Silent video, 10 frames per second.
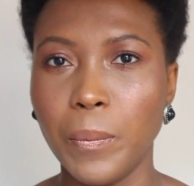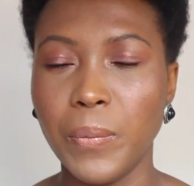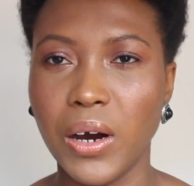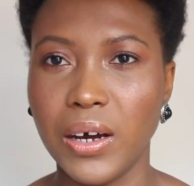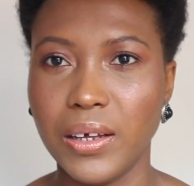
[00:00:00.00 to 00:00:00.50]

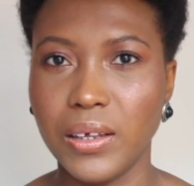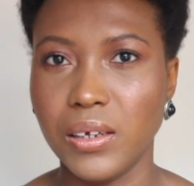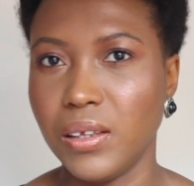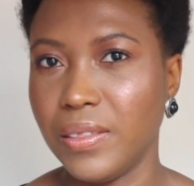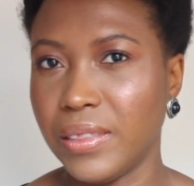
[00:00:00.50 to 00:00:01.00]
but
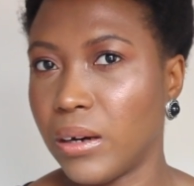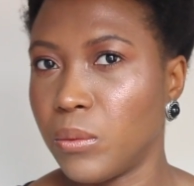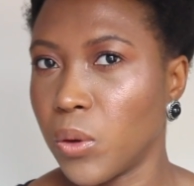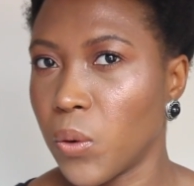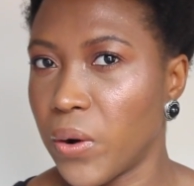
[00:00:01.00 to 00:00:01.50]

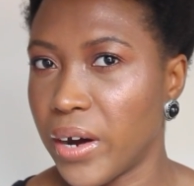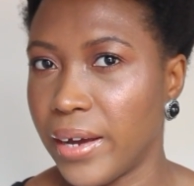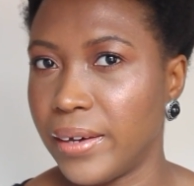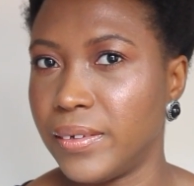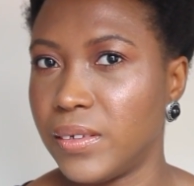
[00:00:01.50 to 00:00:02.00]
that
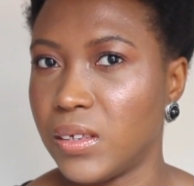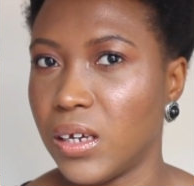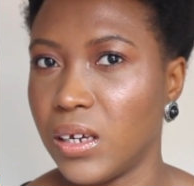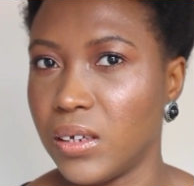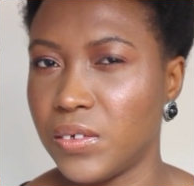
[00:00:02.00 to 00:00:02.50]
requires
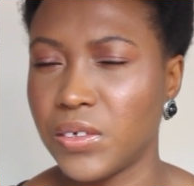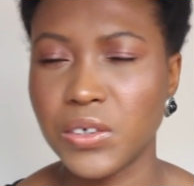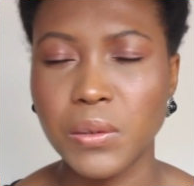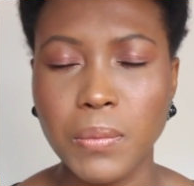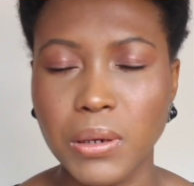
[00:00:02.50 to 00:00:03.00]

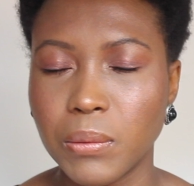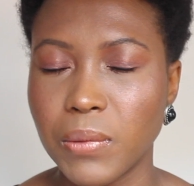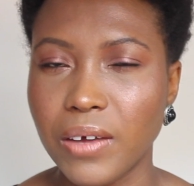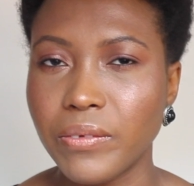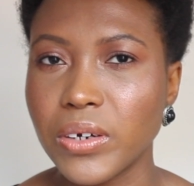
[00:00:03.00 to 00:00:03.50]
such minimum
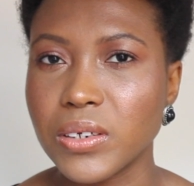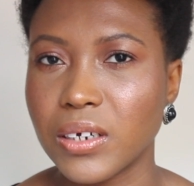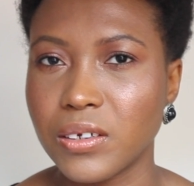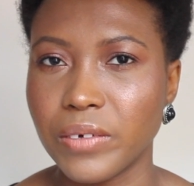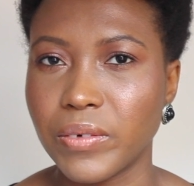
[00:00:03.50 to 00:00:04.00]
effort.
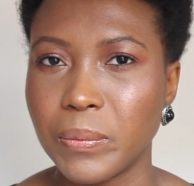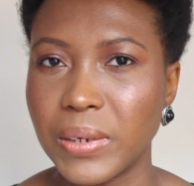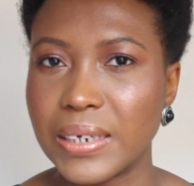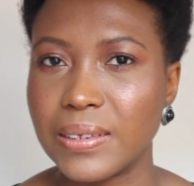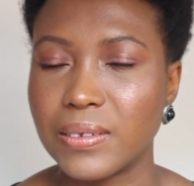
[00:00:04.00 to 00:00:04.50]
I don't know if I'm
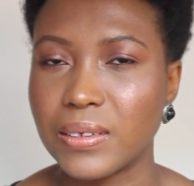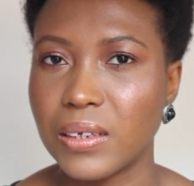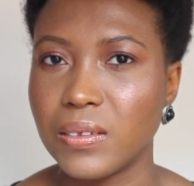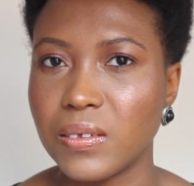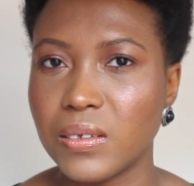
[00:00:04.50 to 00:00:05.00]
making
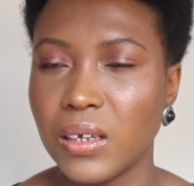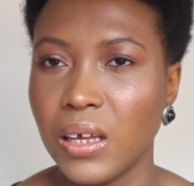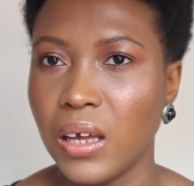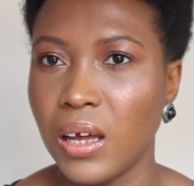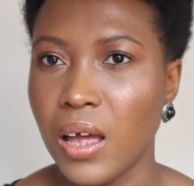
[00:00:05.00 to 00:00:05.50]
sense.
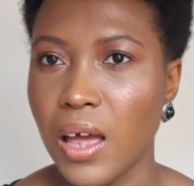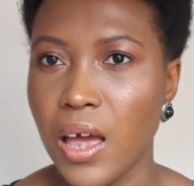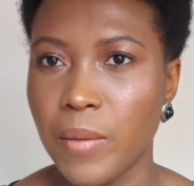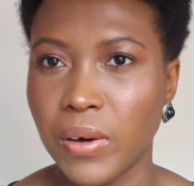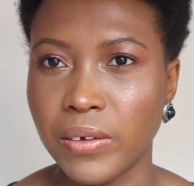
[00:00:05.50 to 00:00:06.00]

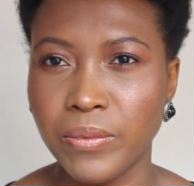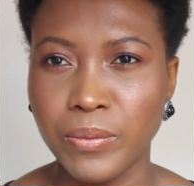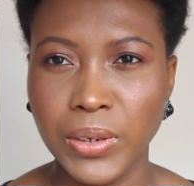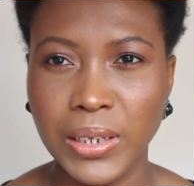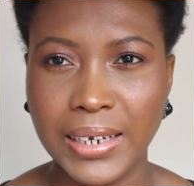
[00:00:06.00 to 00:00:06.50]
I
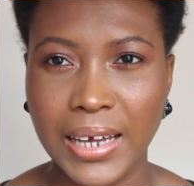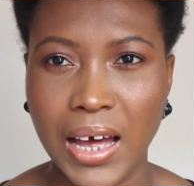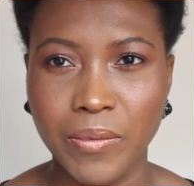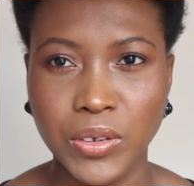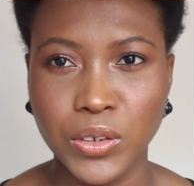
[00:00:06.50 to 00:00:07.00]
feel like I
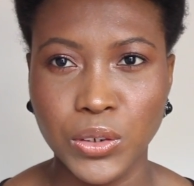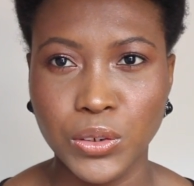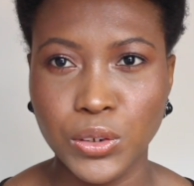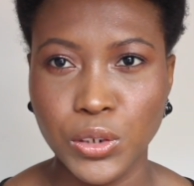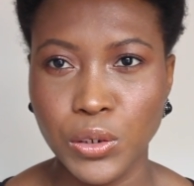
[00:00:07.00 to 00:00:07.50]
haven't
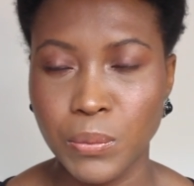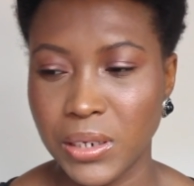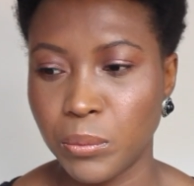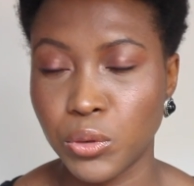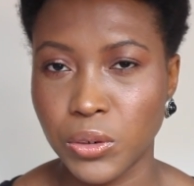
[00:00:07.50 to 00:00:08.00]
used too
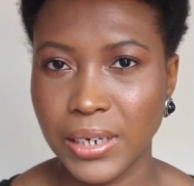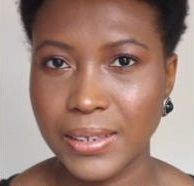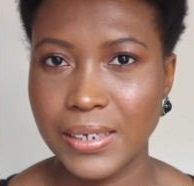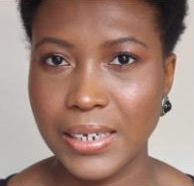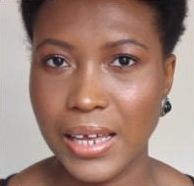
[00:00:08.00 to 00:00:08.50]
many
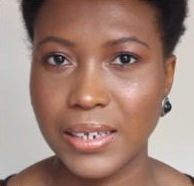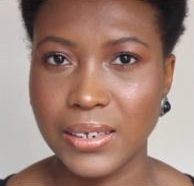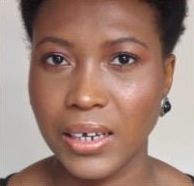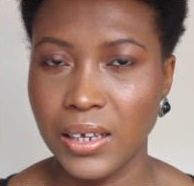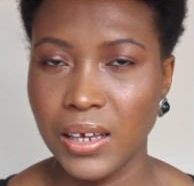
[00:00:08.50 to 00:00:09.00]
products yet.